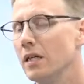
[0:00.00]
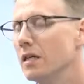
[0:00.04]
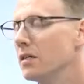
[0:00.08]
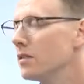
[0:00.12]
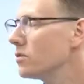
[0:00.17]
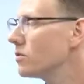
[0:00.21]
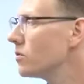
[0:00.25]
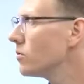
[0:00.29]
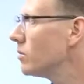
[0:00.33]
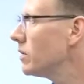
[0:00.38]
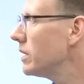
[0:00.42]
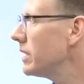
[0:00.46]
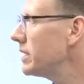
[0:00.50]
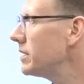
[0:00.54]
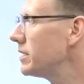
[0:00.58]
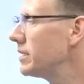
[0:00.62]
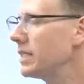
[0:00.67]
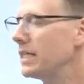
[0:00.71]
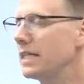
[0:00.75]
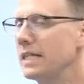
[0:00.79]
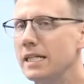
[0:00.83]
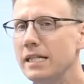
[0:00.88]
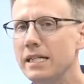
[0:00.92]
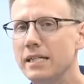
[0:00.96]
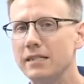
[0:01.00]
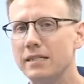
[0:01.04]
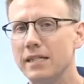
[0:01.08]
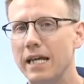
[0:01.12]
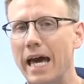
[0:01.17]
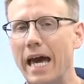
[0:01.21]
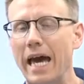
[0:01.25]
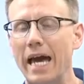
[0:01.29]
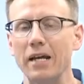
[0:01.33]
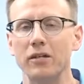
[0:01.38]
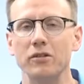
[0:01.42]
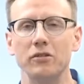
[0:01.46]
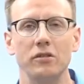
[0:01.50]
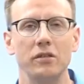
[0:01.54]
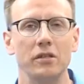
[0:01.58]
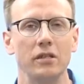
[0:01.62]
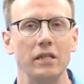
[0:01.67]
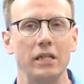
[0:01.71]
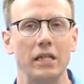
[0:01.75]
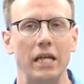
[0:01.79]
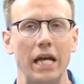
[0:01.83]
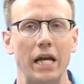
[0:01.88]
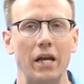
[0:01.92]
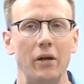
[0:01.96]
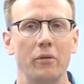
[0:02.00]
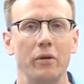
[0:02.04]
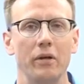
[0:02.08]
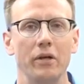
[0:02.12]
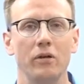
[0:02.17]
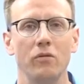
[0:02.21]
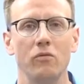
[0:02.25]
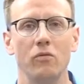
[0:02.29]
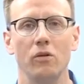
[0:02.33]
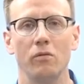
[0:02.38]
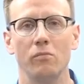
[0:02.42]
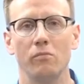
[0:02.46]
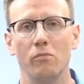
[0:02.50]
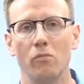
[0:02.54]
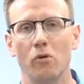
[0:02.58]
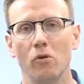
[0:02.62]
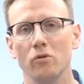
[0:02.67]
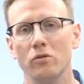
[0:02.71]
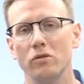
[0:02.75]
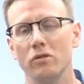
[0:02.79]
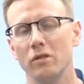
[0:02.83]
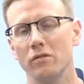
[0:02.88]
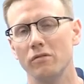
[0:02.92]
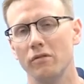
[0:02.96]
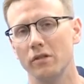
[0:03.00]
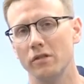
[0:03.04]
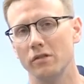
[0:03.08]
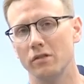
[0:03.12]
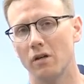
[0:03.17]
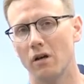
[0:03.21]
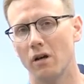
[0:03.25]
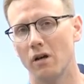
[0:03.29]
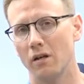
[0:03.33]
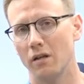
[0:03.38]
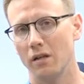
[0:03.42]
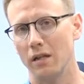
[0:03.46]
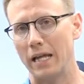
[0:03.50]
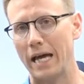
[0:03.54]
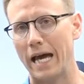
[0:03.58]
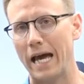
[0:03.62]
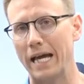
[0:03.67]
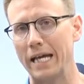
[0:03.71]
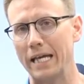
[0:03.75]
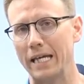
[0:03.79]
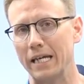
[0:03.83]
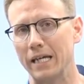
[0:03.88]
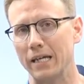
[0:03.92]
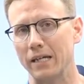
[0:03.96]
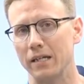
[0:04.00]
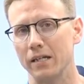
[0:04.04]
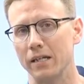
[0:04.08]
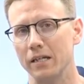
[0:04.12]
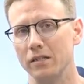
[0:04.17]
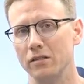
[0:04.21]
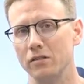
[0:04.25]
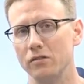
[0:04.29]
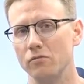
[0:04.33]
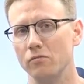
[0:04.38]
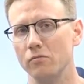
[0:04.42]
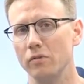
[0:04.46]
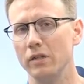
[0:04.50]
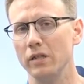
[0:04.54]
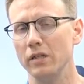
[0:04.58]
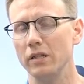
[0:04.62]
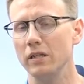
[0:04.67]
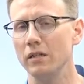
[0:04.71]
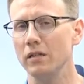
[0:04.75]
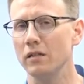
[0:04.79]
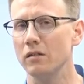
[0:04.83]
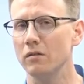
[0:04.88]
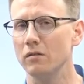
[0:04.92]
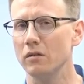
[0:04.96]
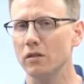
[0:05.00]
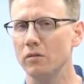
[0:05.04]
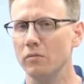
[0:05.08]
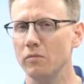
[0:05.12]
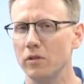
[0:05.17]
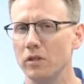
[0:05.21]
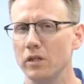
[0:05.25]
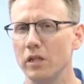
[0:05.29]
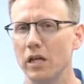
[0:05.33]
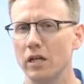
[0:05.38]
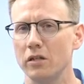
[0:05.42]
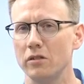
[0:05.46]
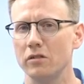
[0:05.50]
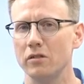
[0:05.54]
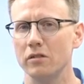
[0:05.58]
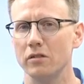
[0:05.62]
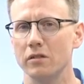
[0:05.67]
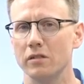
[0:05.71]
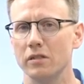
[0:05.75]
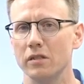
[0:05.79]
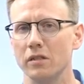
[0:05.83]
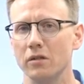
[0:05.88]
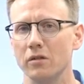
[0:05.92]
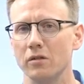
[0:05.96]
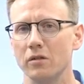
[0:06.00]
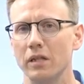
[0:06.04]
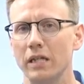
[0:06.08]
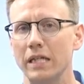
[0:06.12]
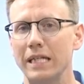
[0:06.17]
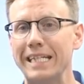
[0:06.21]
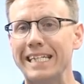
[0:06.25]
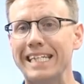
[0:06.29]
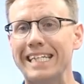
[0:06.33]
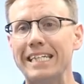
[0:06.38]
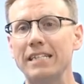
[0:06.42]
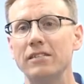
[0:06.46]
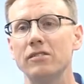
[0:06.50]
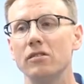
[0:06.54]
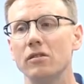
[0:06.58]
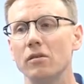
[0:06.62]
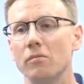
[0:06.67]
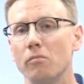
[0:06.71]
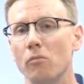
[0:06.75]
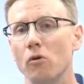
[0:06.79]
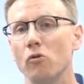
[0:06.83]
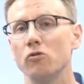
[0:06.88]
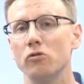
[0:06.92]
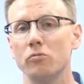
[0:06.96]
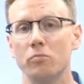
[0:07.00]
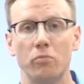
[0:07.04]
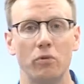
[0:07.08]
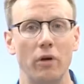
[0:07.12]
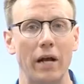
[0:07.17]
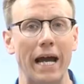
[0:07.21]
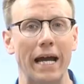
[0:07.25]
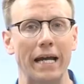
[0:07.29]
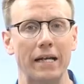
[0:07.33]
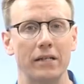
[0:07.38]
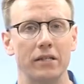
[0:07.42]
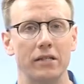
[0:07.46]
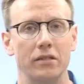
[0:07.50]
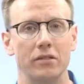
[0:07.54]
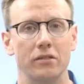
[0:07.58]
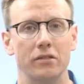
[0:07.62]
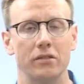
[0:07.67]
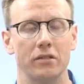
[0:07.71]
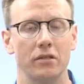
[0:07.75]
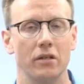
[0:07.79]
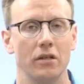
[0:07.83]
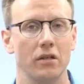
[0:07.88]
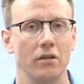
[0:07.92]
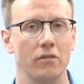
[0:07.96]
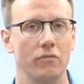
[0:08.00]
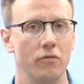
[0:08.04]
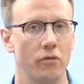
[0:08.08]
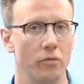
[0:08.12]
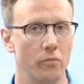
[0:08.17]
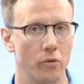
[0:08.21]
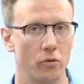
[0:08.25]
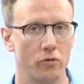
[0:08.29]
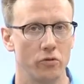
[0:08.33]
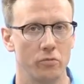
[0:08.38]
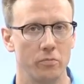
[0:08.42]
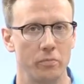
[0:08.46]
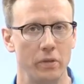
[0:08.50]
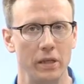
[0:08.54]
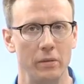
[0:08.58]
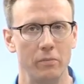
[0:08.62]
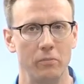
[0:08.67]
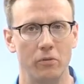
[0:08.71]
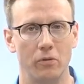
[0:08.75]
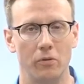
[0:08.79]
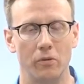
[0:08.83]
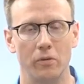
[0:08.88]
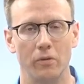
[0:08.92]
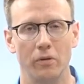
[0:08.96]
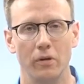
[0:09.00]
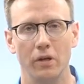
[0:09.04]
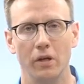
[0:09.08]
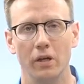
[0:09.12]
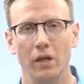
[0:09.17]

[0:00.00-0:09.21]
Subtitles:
So listening is actually an area where most of us are lacking. It's really the communication skill that needs the most practice for most people.